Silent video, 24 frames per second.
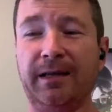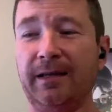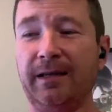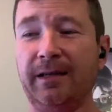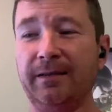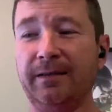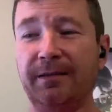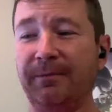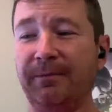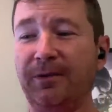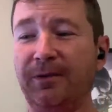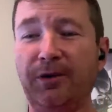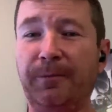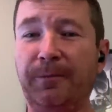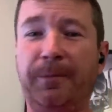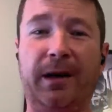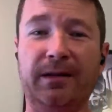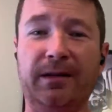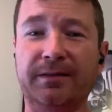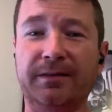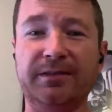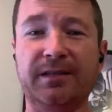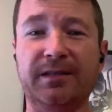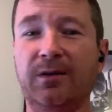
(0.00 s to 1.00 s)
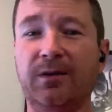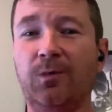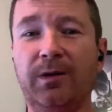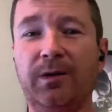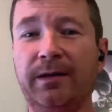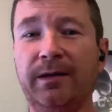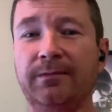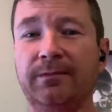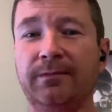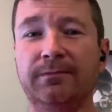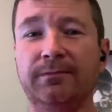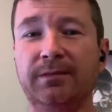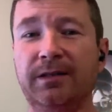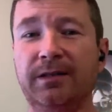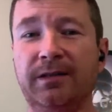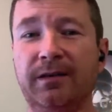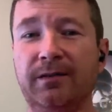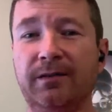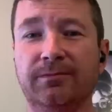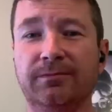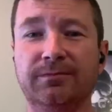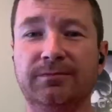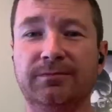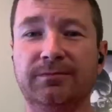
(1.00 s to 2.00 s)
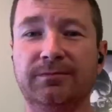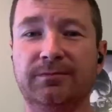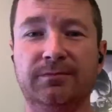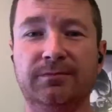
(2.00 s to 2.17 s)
and the good pilot's going to win, you know,